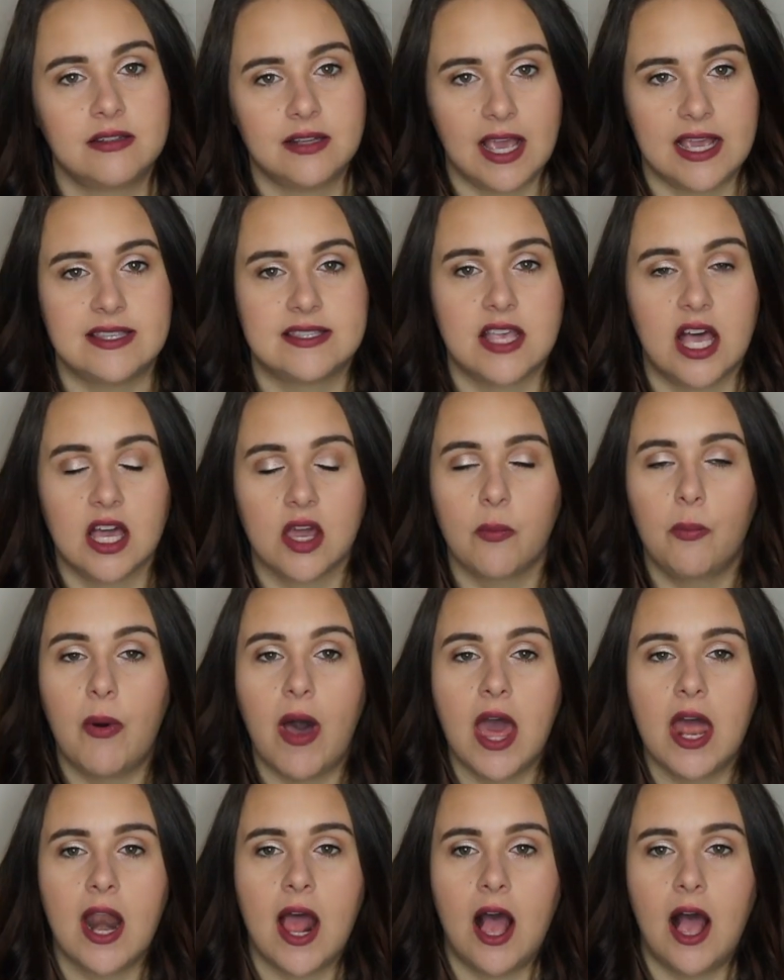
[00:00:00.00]
I suck.
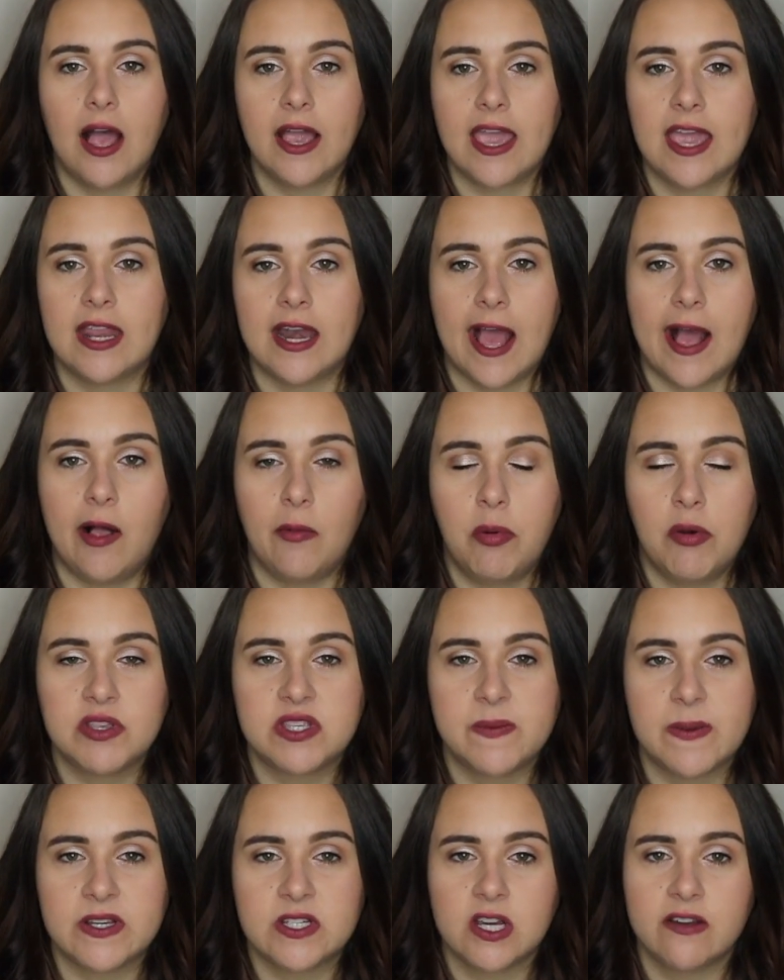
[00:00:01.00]
But again, I'll
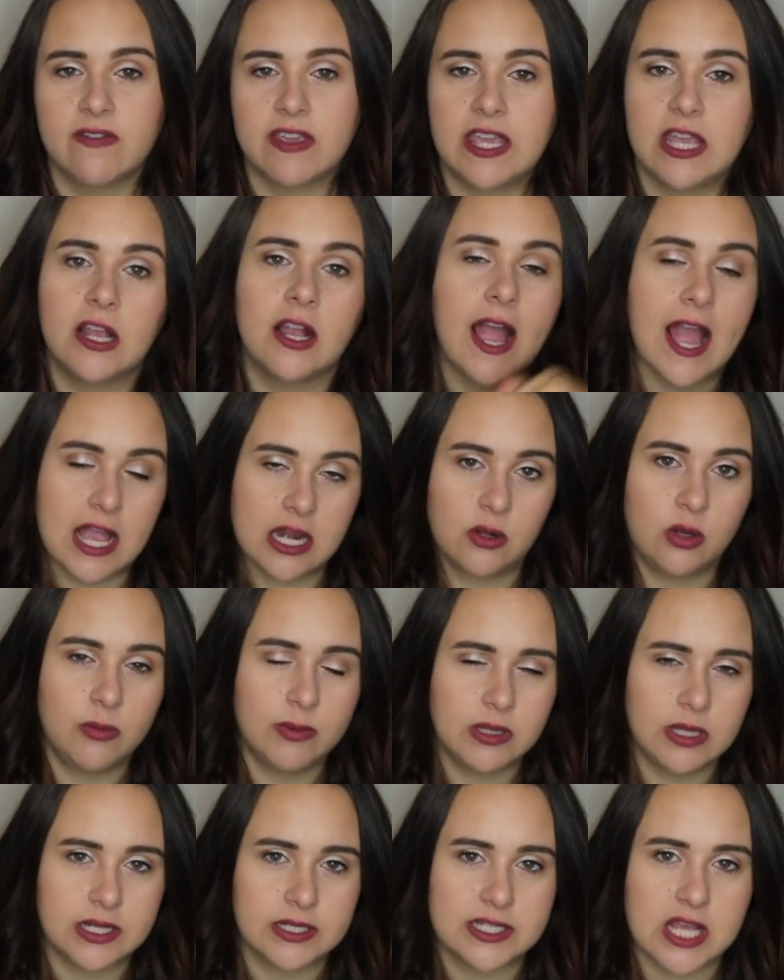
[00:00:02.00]
post a picture of it here and it'll
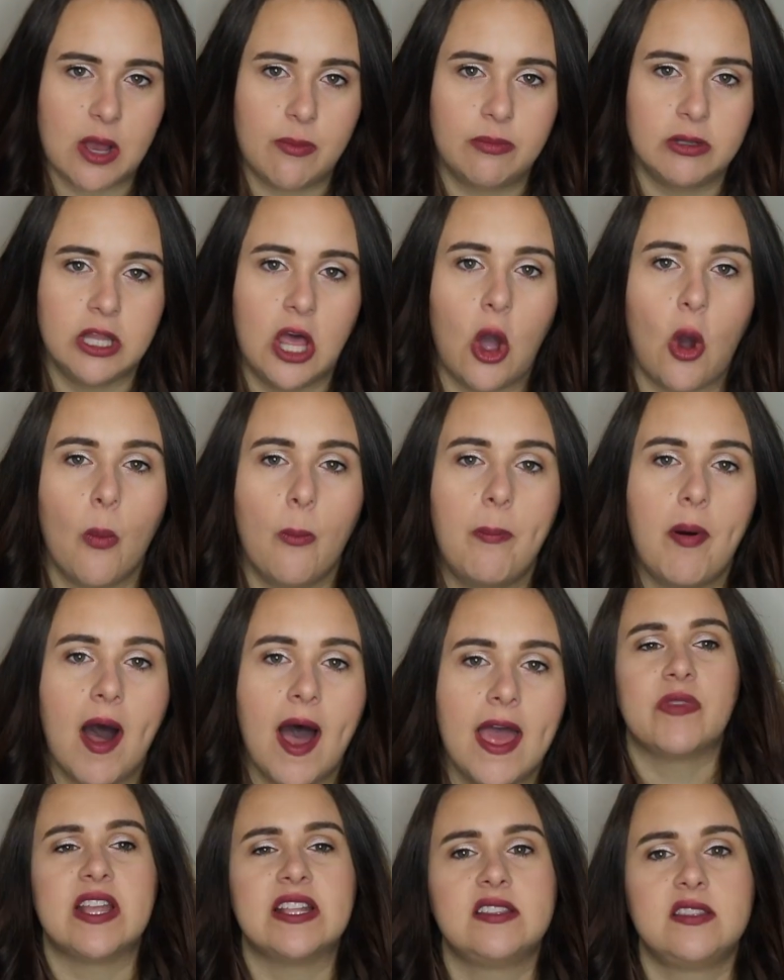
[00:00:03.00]
be linked down below.
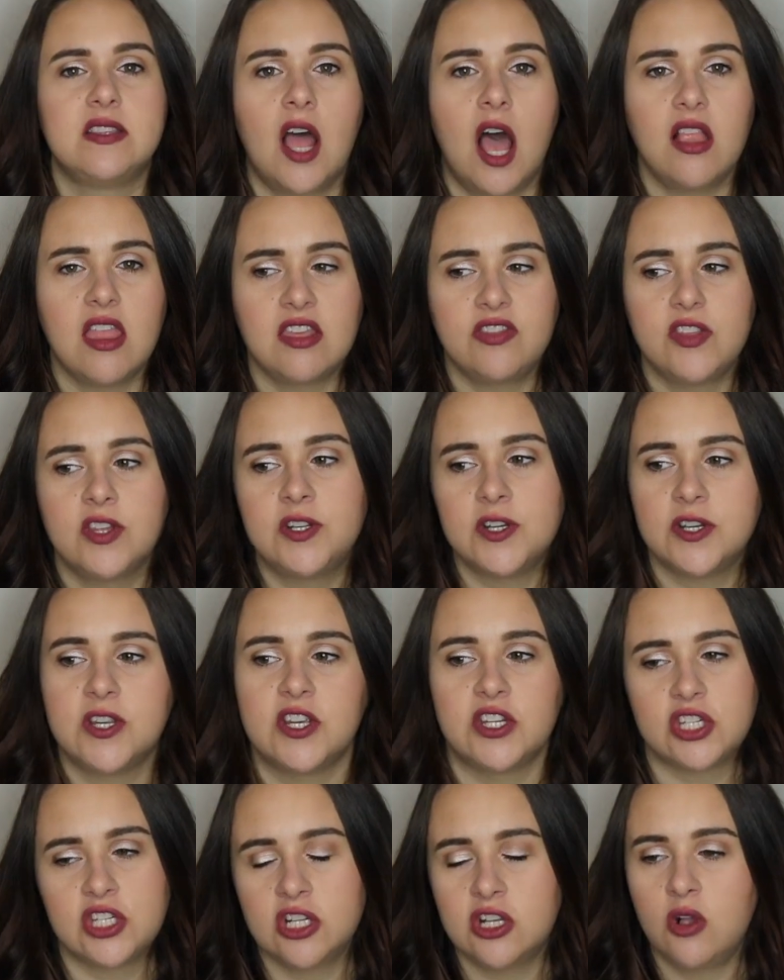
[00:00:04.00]
But it's not like the
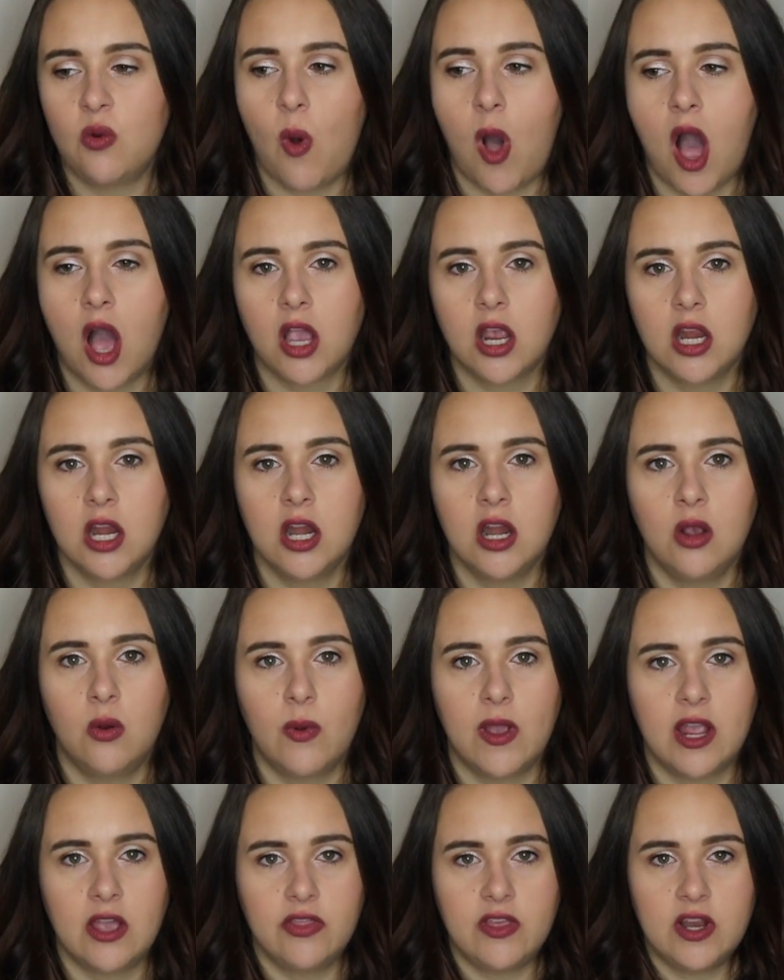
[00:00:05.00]
traditional walker
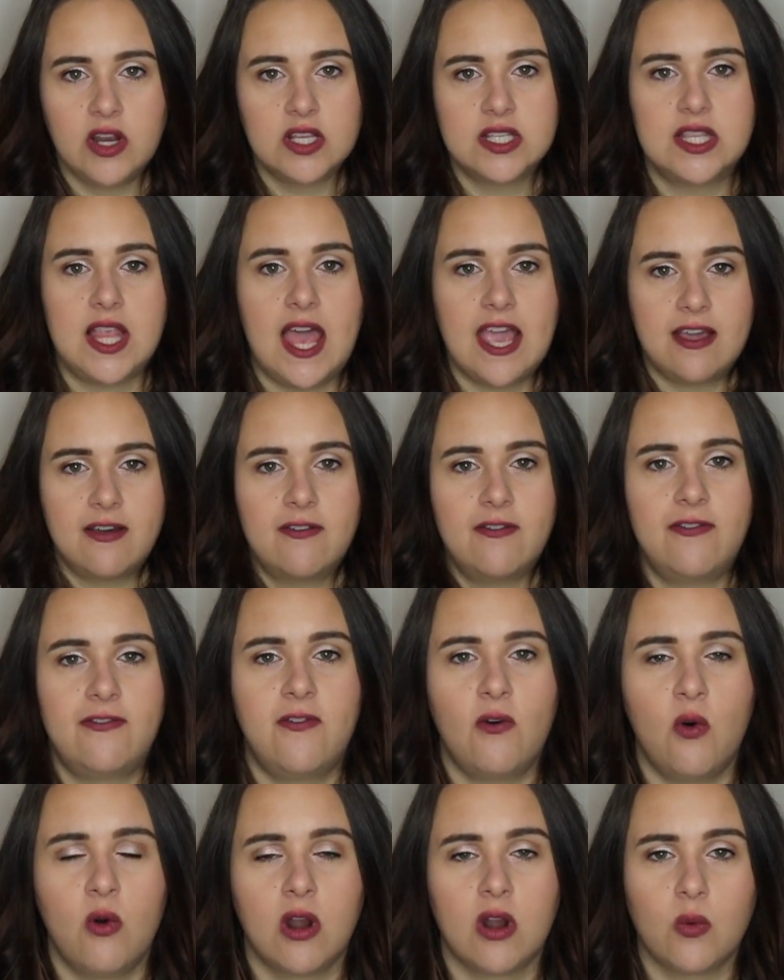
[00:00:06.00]
where there's like
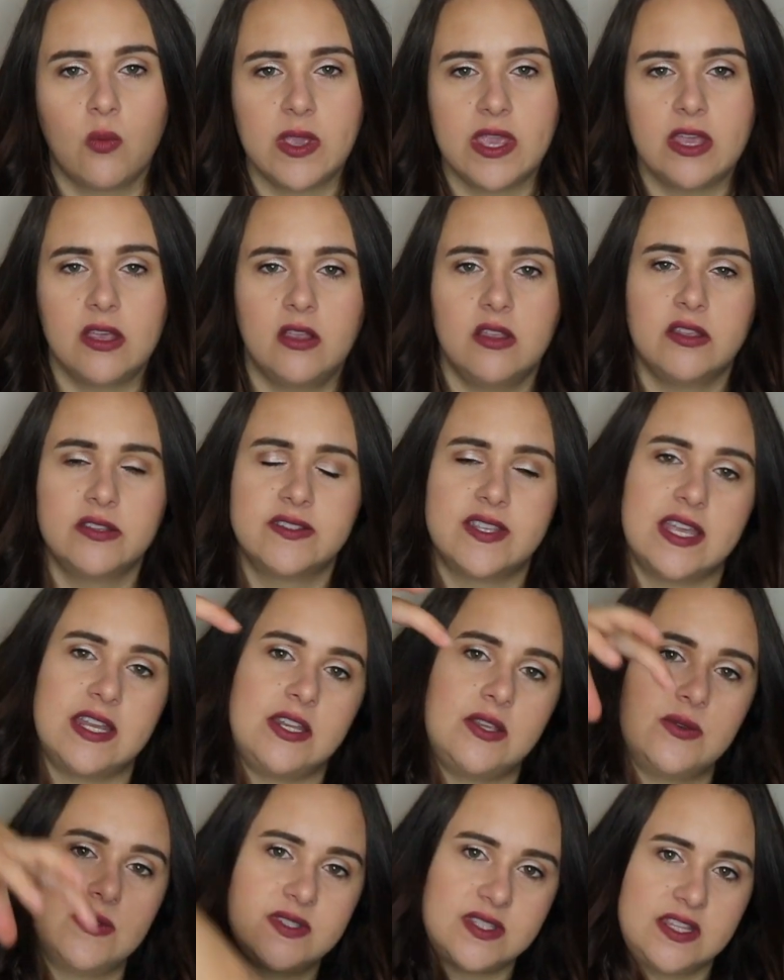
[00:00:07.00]
4 wheels
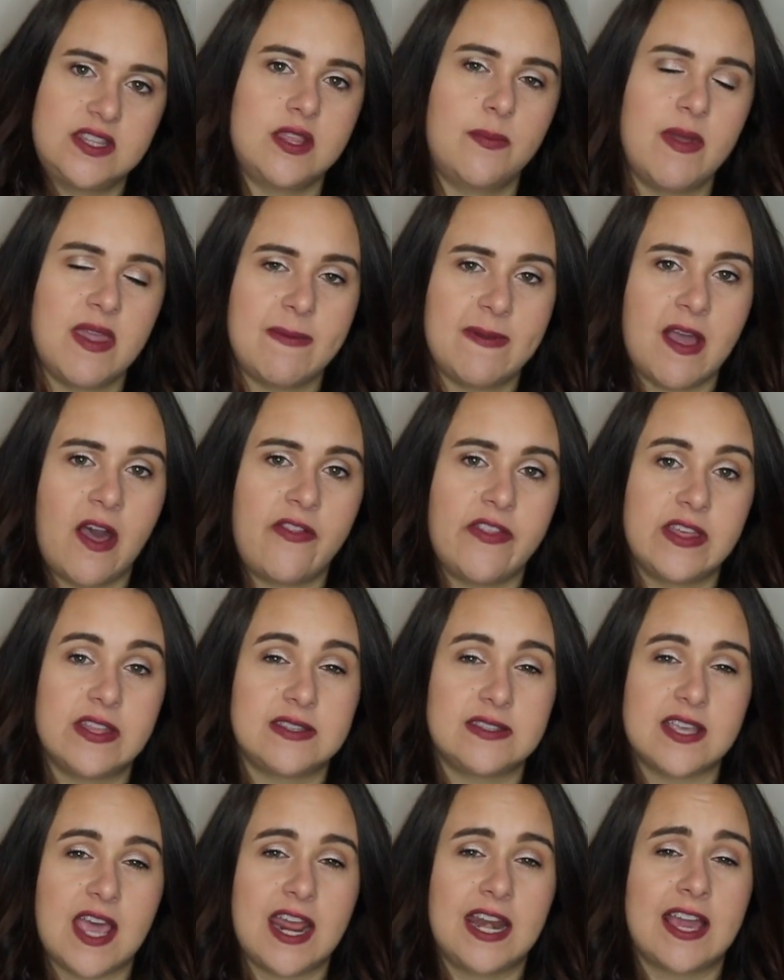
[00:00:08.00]
and you sit the baby on the
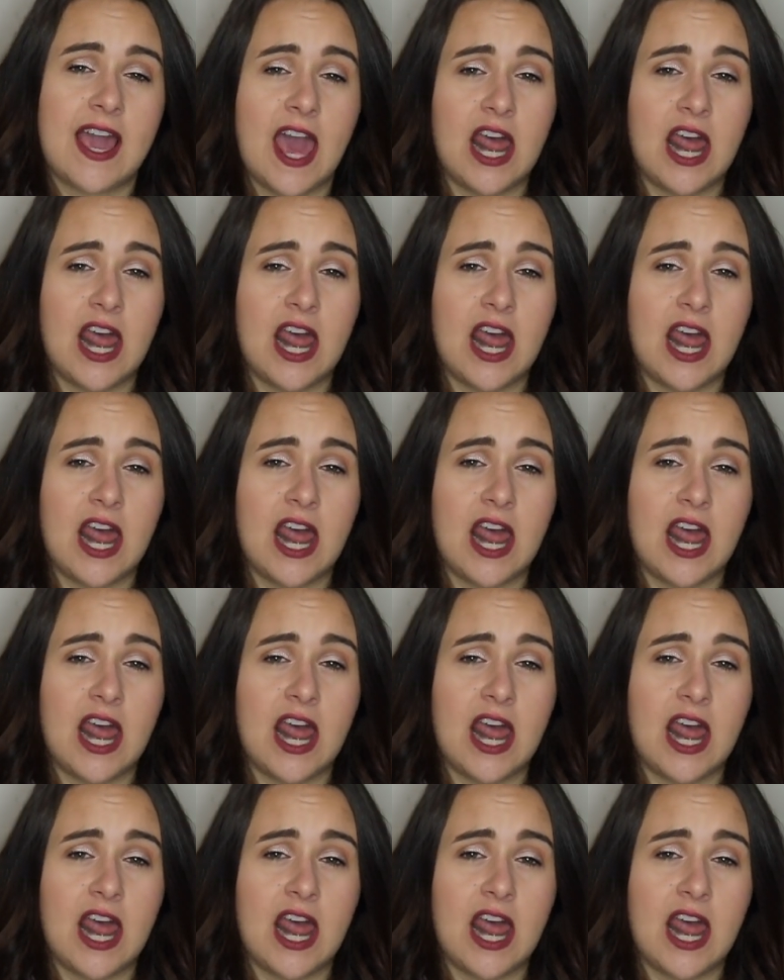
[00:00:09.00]
inside.